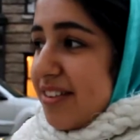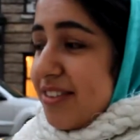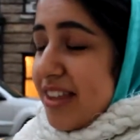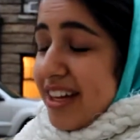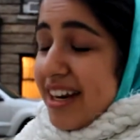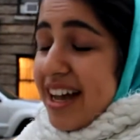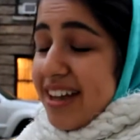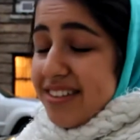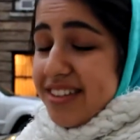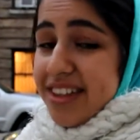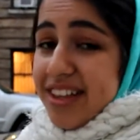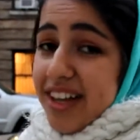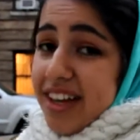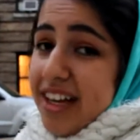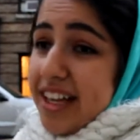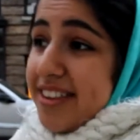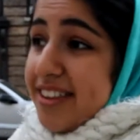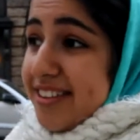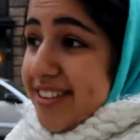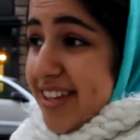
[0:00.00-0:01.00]
that has
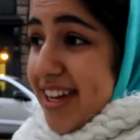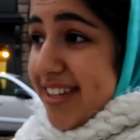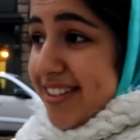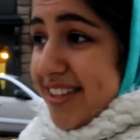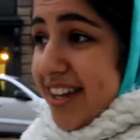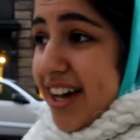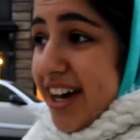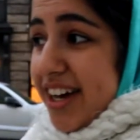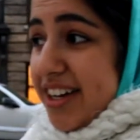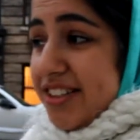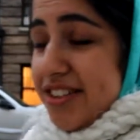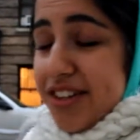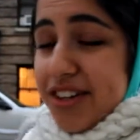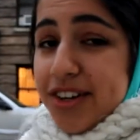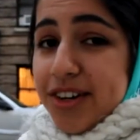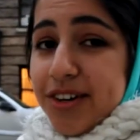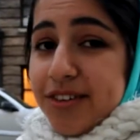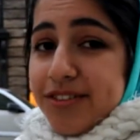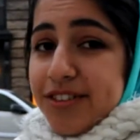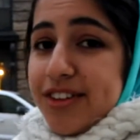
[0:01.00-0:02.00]
a high
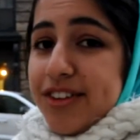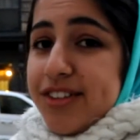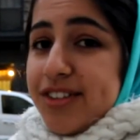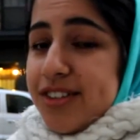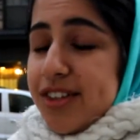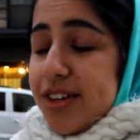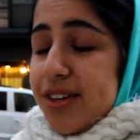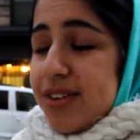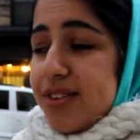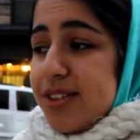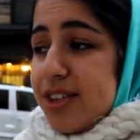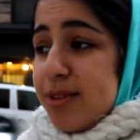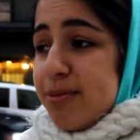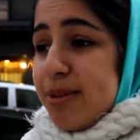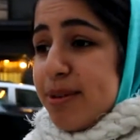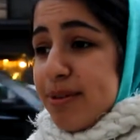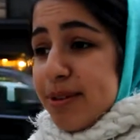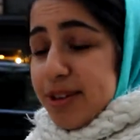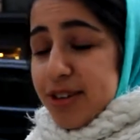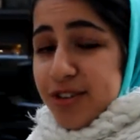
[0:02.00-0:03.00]
turnover. So new
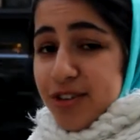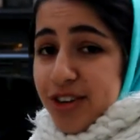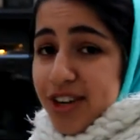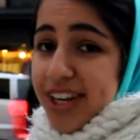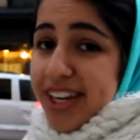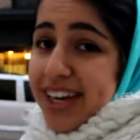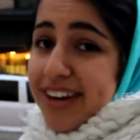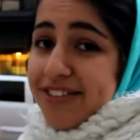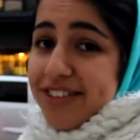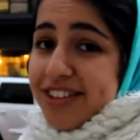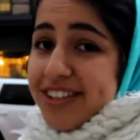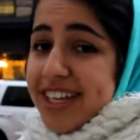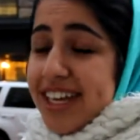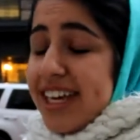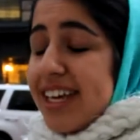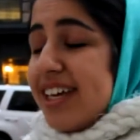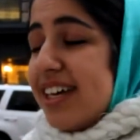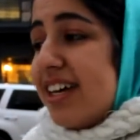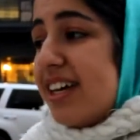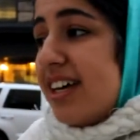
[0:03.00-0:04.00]
people are joining every
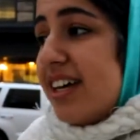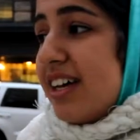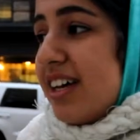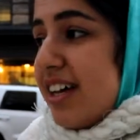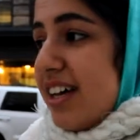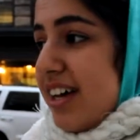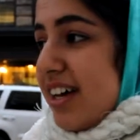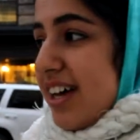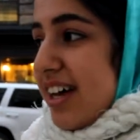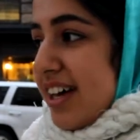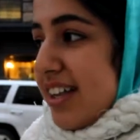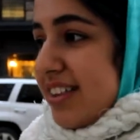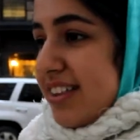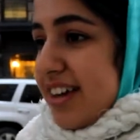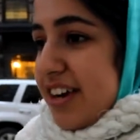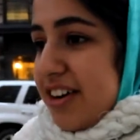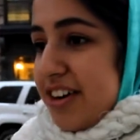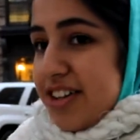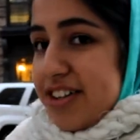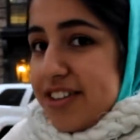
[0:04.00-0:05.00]
day,
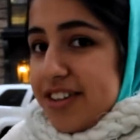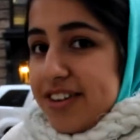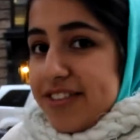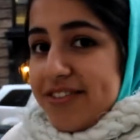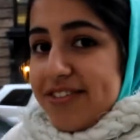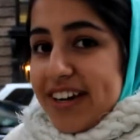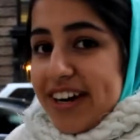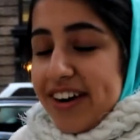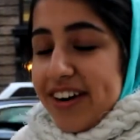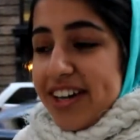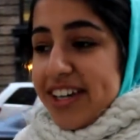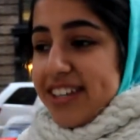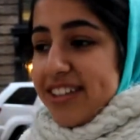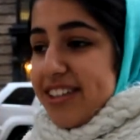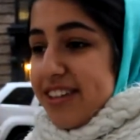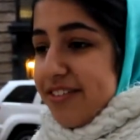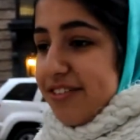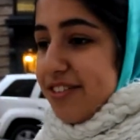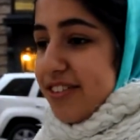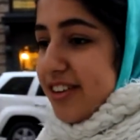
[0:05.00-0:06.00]
and they're under very
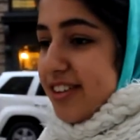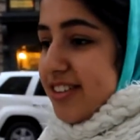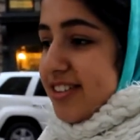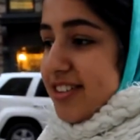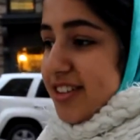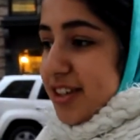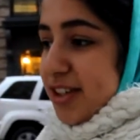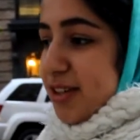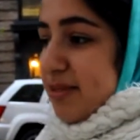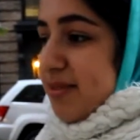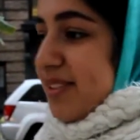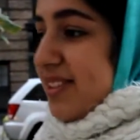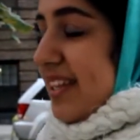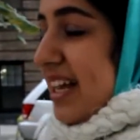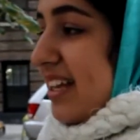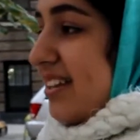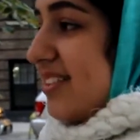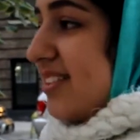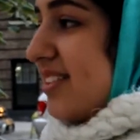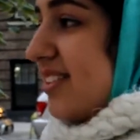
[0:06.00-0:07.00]
different
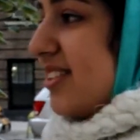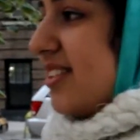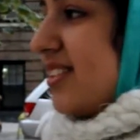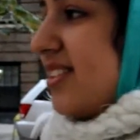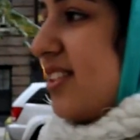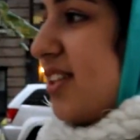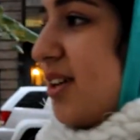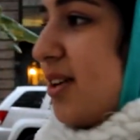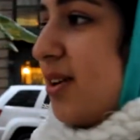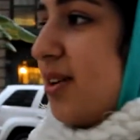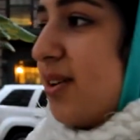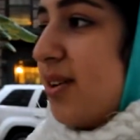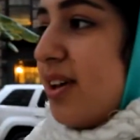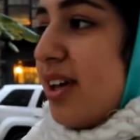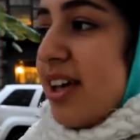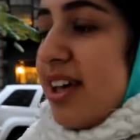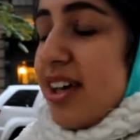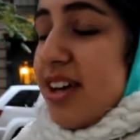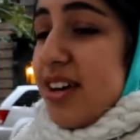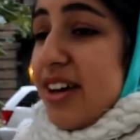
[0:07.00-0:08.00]
circumstances. So
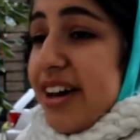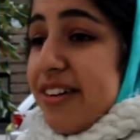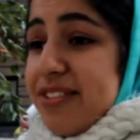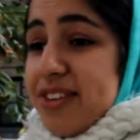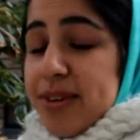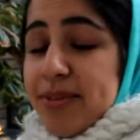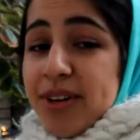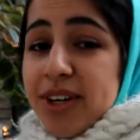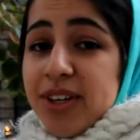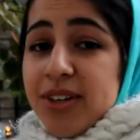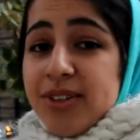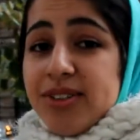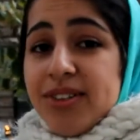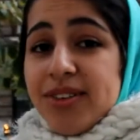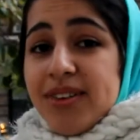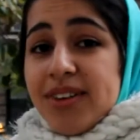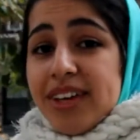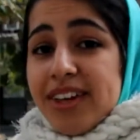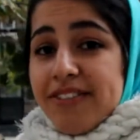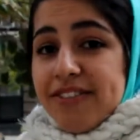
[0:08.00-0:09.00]
you have someone who's
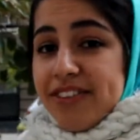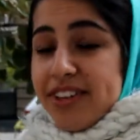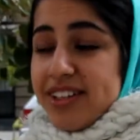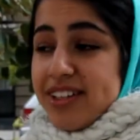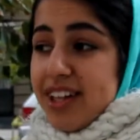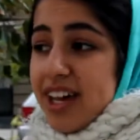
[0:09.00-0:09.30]
doing it full